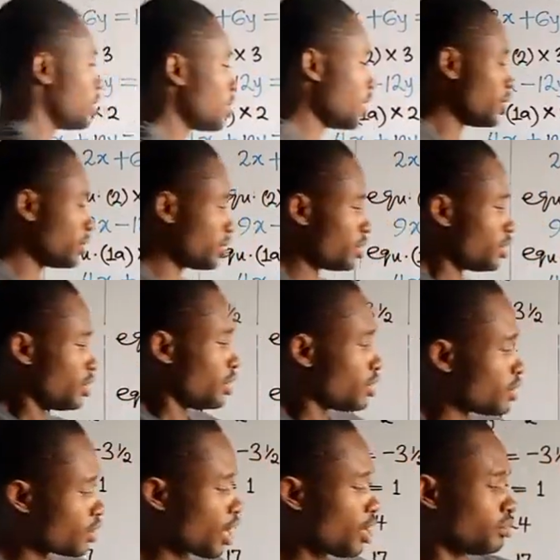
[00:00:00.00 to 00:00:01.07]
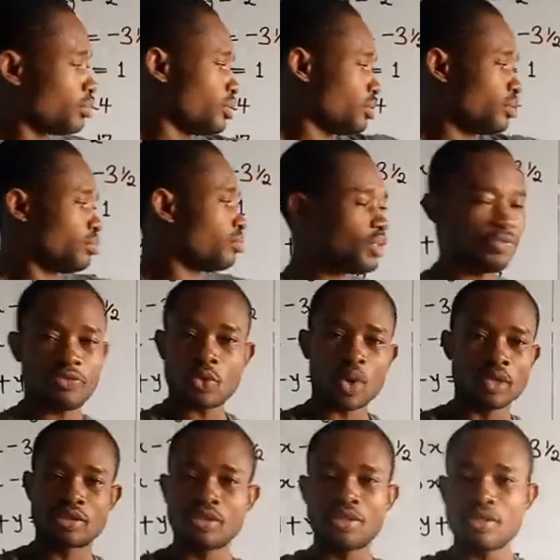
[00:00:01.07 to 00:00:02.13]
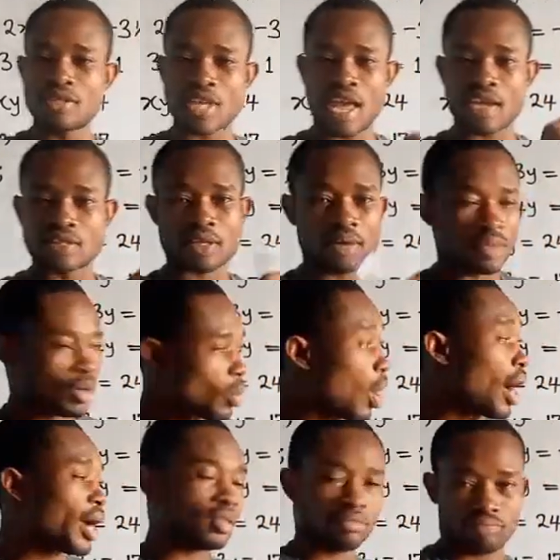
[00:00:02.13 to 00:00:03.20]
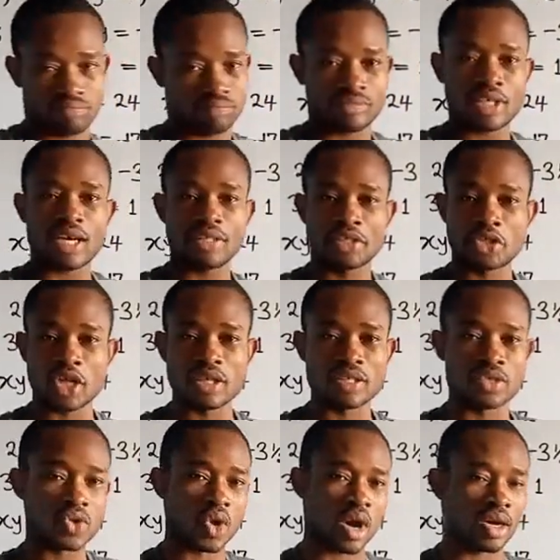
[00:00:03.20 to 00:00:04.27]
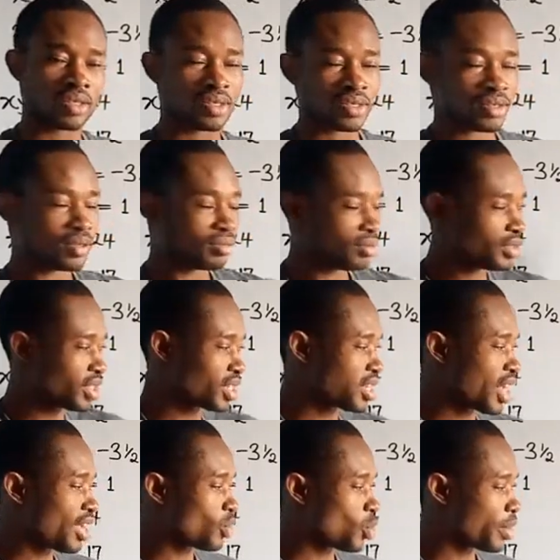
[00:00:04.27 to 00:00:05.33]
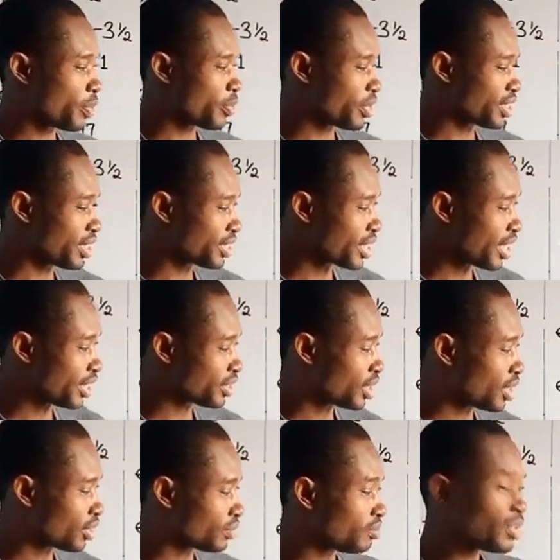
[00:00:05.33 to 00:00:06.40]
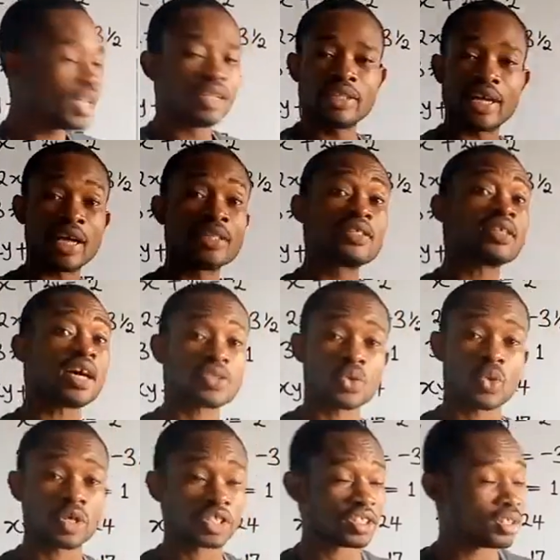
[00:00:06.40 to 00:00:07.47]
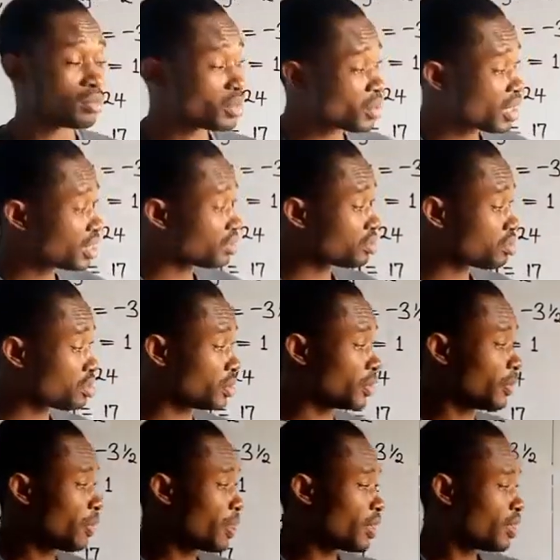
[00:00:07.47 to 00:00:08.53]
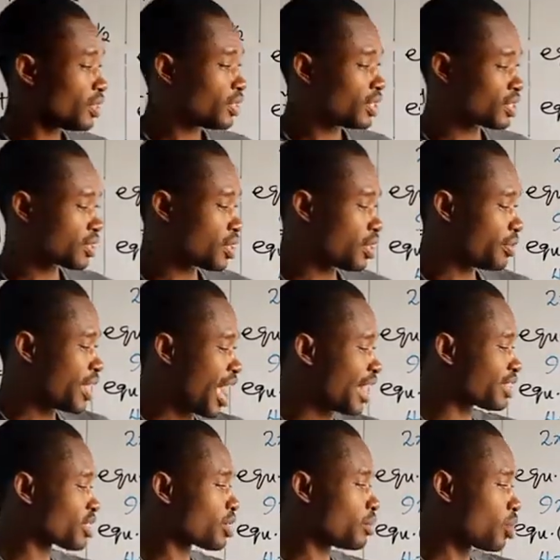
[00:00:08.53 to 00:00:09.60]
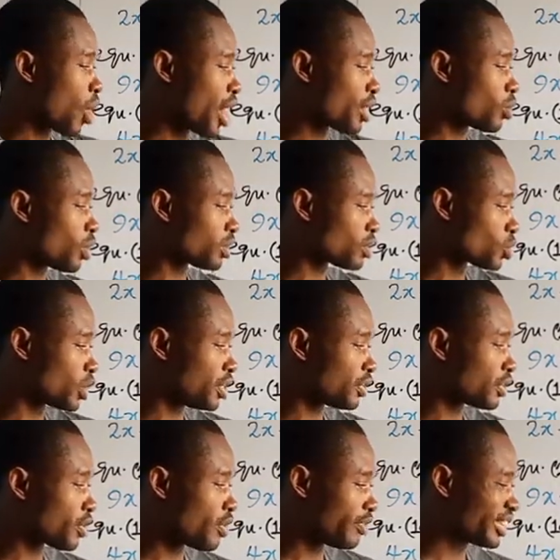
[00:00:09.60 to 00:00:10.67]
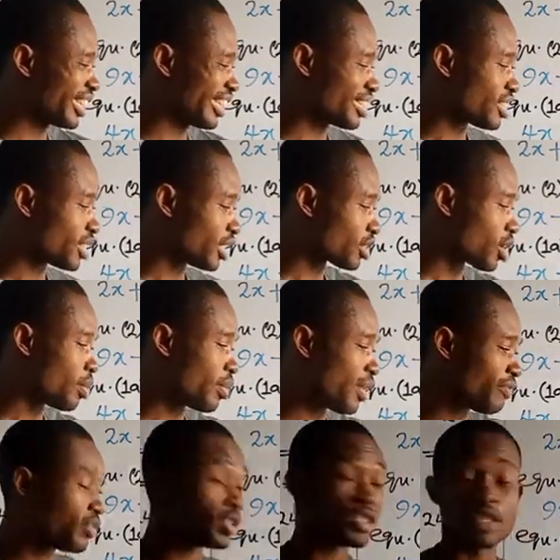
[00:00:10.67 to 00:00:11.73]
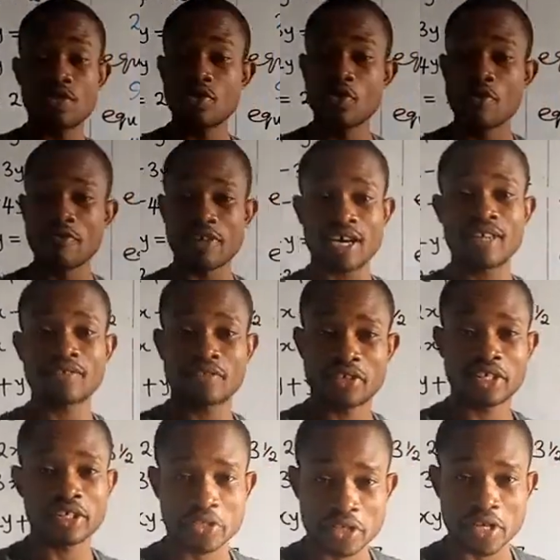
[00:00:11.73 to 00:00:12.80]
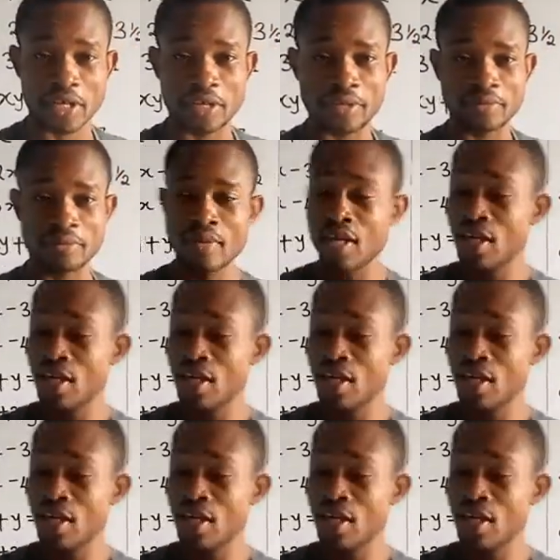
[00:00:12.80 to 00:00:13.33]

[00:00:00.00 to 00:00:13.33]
Good. So if you want to use x, y, yeah, the choice is yours. Just like we presented the answers to question number 1 and 2, that's going to be x, y equal to 23 over 13, 14 over 13.